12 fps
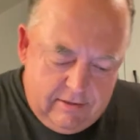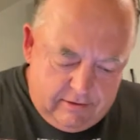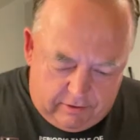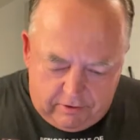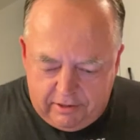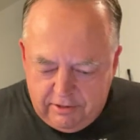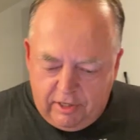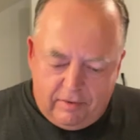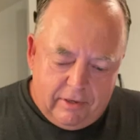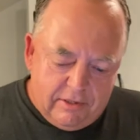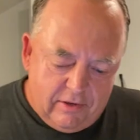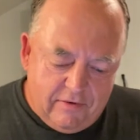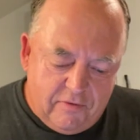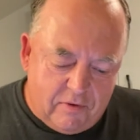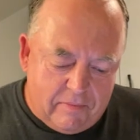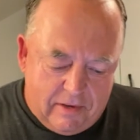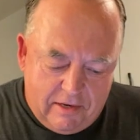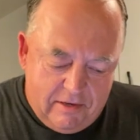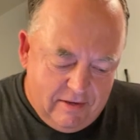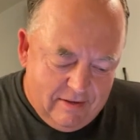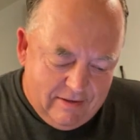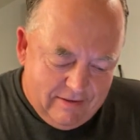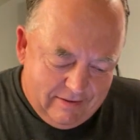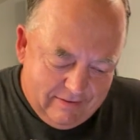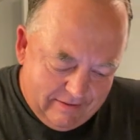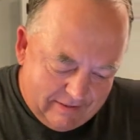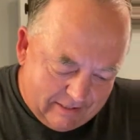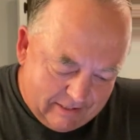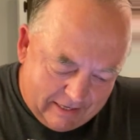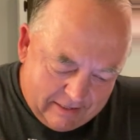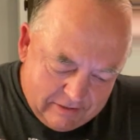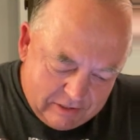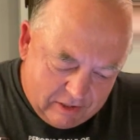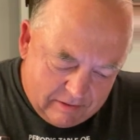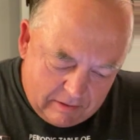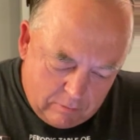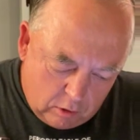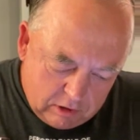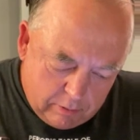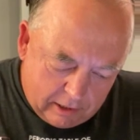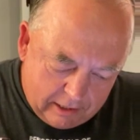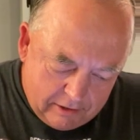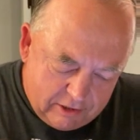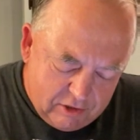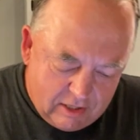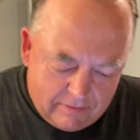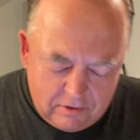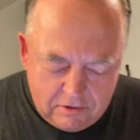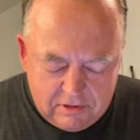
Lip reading: Okay, scared myself for a minute because I was going to be multiplying these numbers,